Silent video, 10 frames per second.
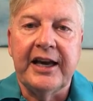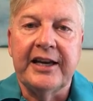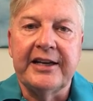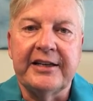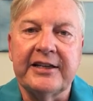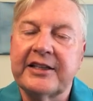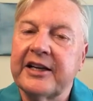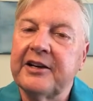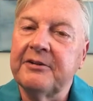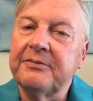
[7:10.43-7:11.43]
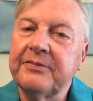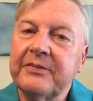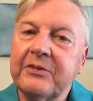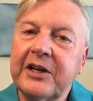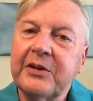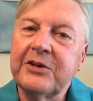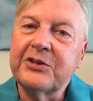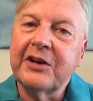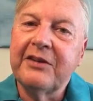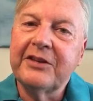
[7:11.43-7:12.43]
And when I
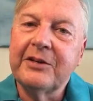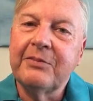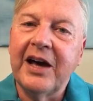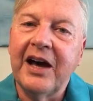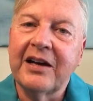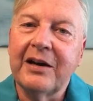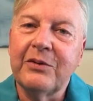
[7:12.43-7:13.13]
was traveling back,